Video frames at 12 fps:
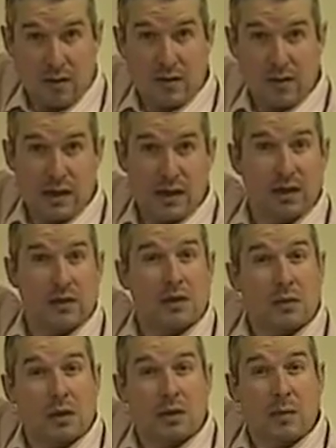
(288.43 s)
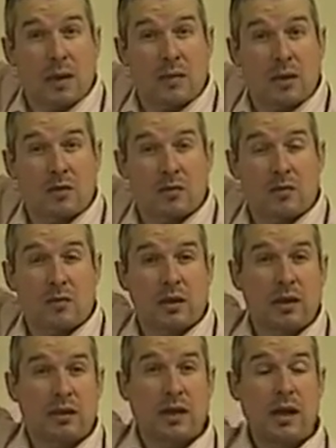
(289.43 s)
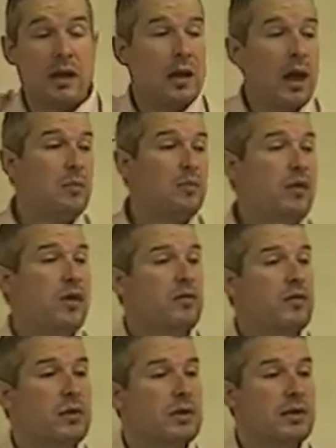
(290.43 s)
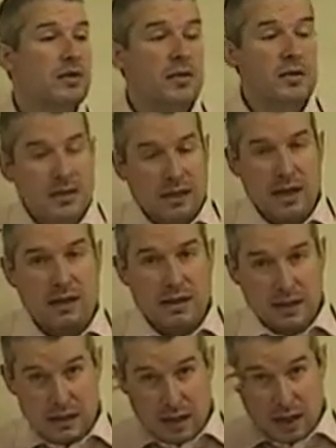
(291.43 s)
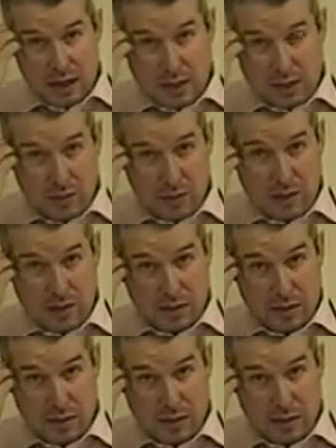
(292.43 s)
this individual experiment, wouldn't we? Yeah? And preferably different scientists actually repeating